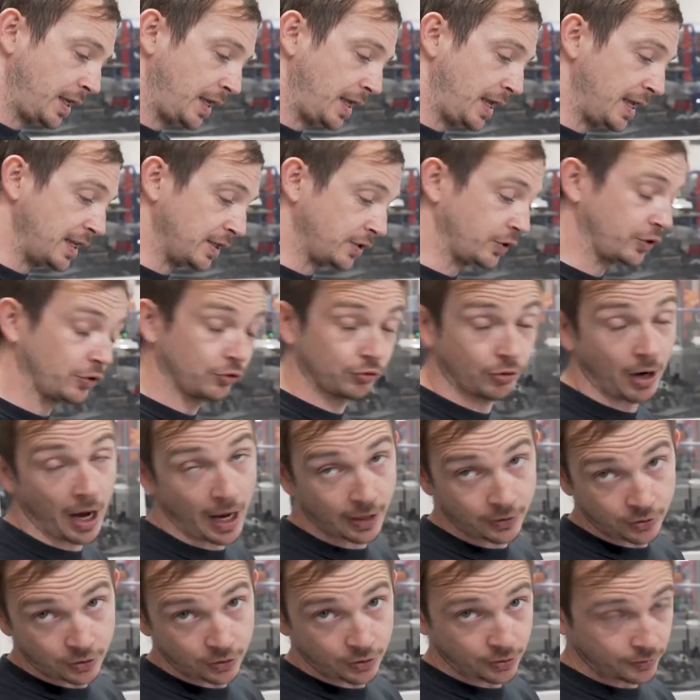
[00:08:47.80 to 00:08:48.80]
is
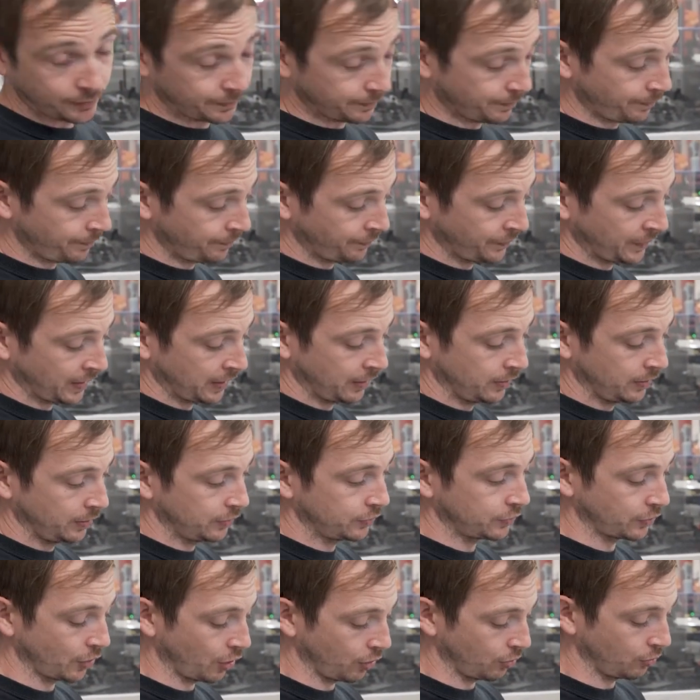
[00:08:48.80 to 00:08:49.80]
stretch.
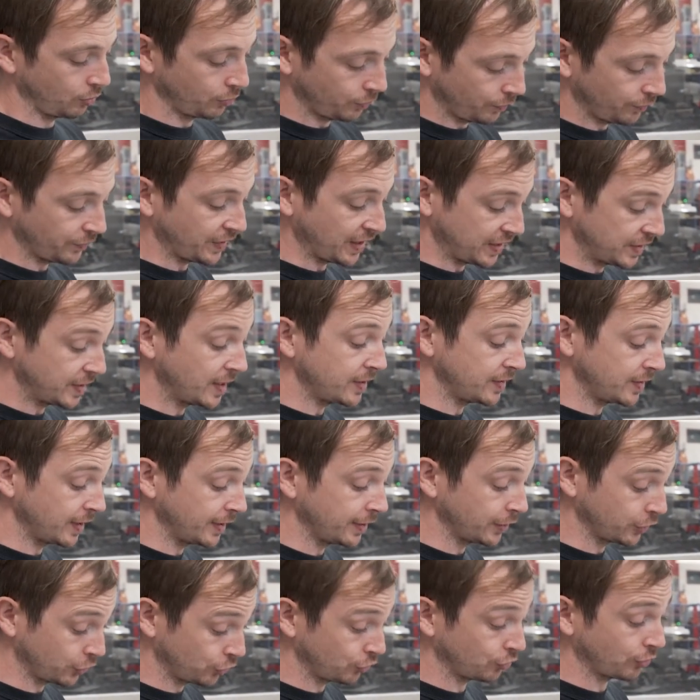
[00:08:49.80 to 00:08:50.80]
So this is
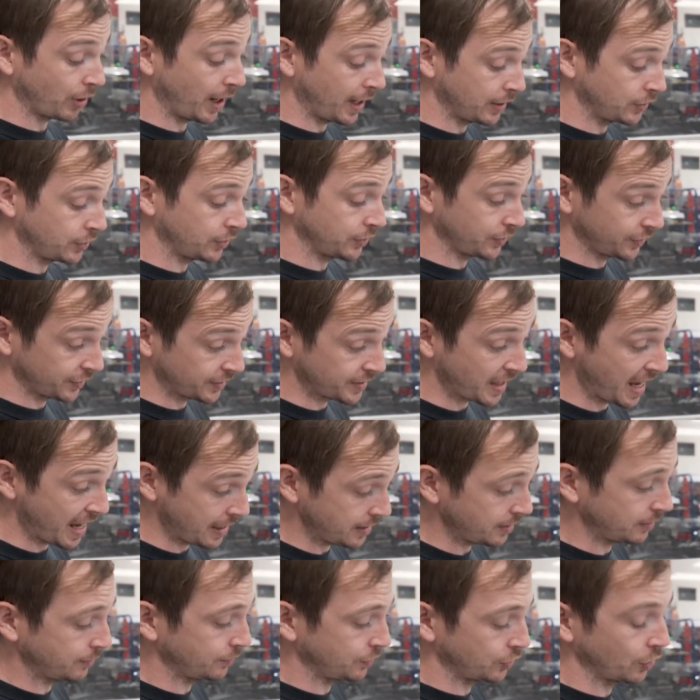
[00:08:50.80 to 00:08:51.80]
in a stretch
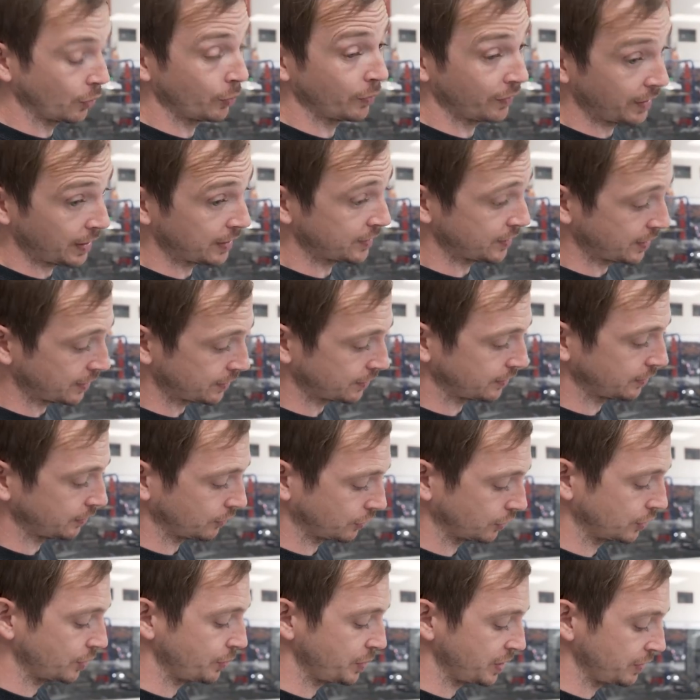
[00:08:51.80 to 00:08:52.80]
state, so this isn't
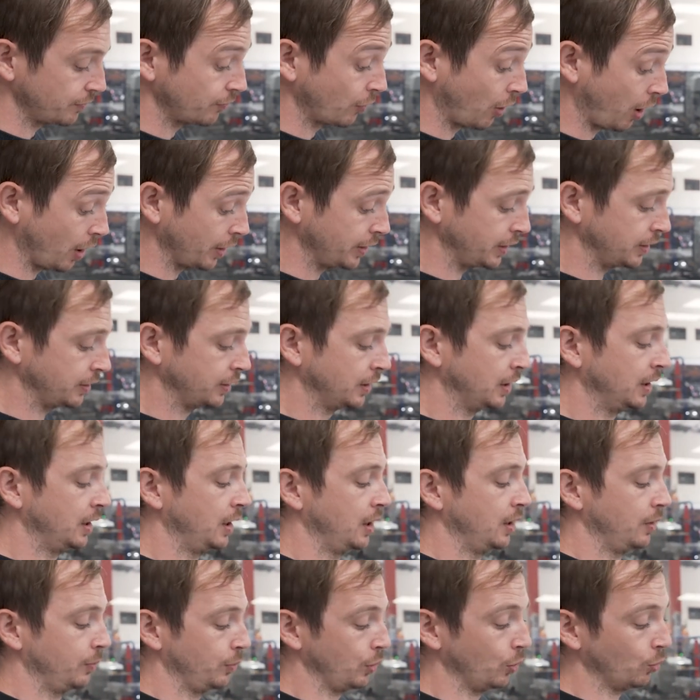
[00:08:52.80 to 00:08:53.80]
going to be right.
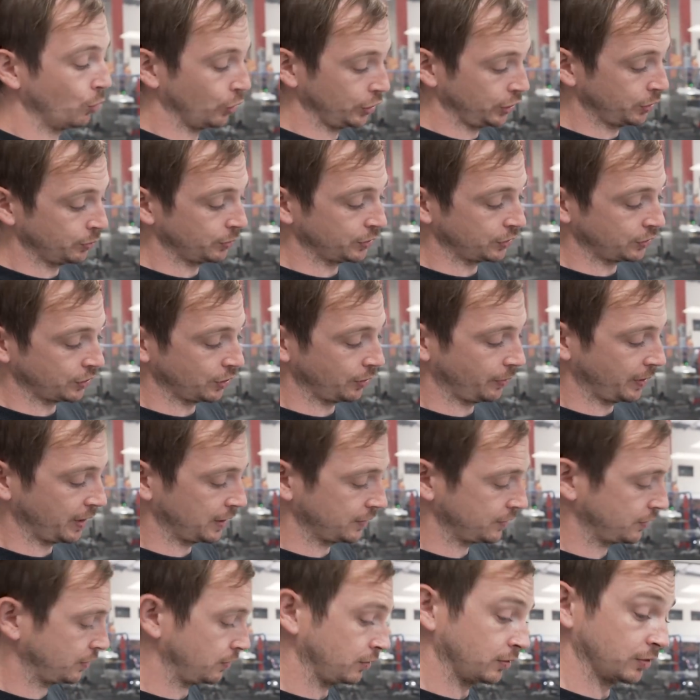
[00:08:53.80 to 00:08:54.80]
But what you would do
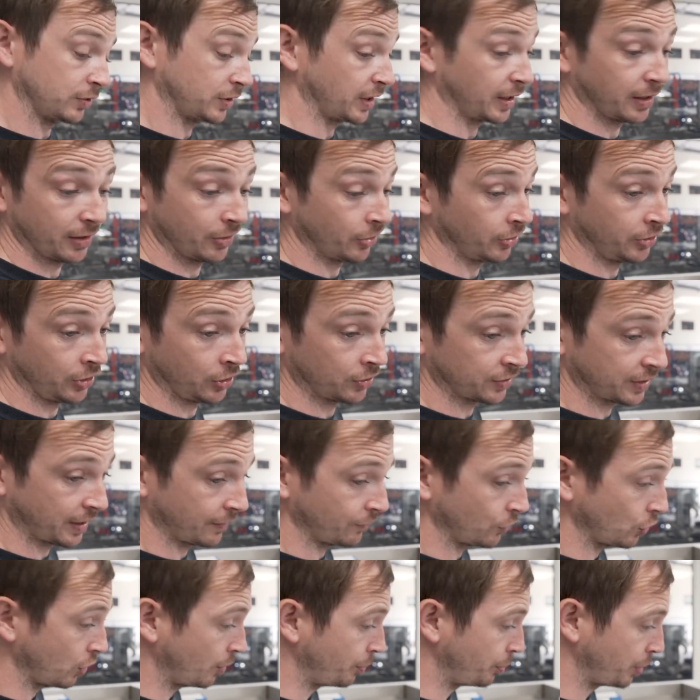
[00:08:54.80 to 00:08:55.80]
is, only because I
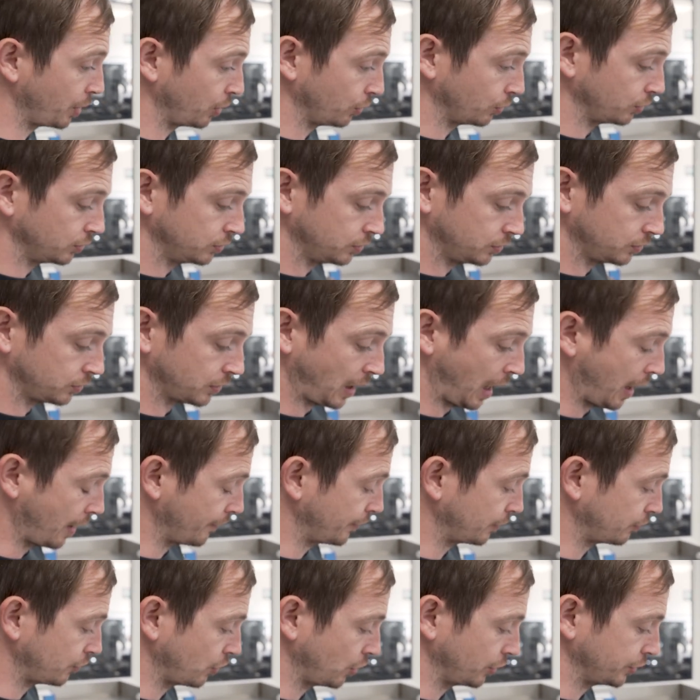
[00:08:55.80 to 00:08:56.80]
haven't got a bolt out
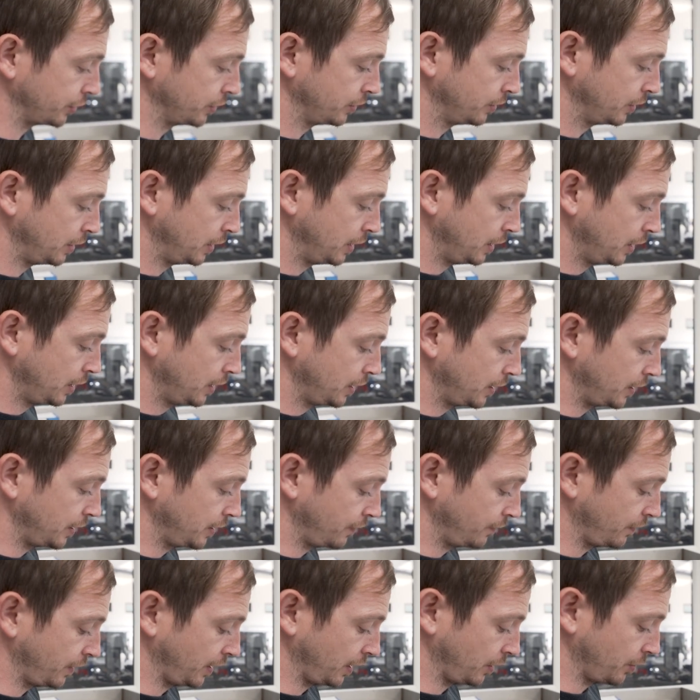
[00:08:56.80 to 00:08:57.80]
of a rod, I
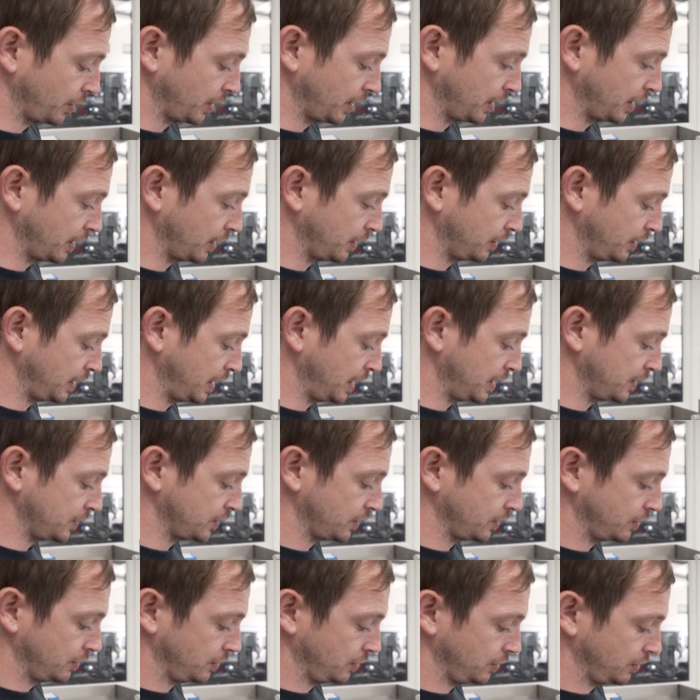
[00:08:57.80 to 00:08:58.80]
didn't think about that,
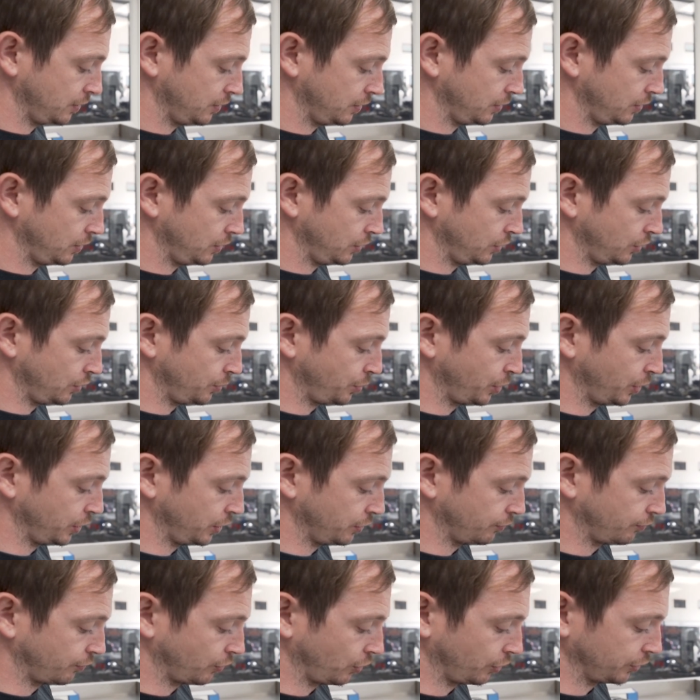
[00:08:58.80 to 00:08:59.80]
is you'd put
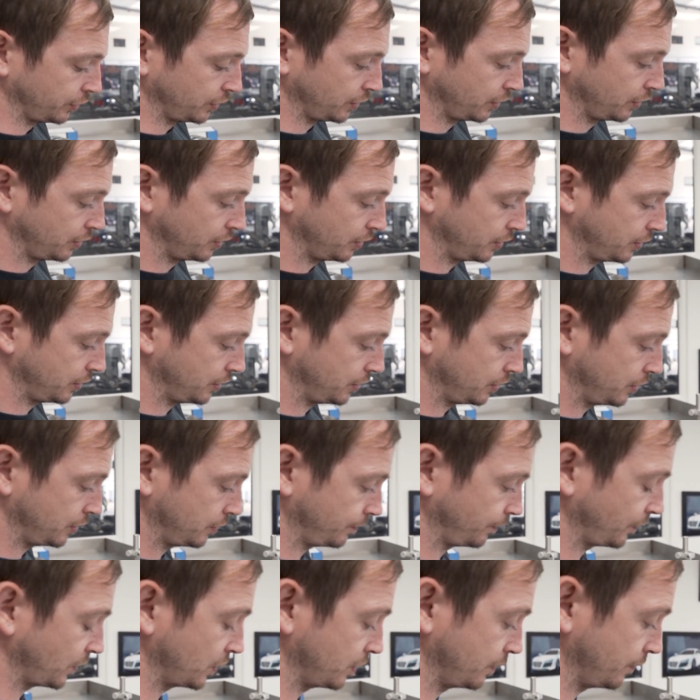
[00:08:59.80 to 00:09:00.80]
your rod,
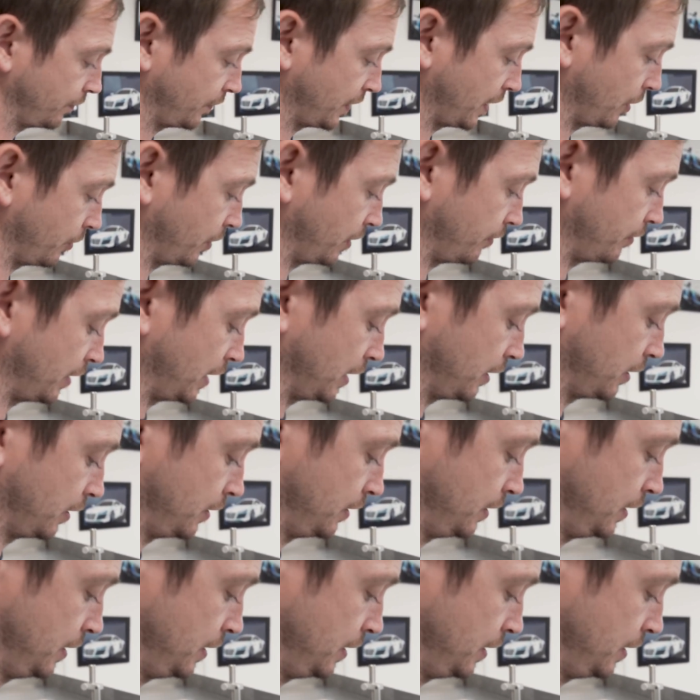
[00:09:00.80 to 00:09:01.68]
that way Rick,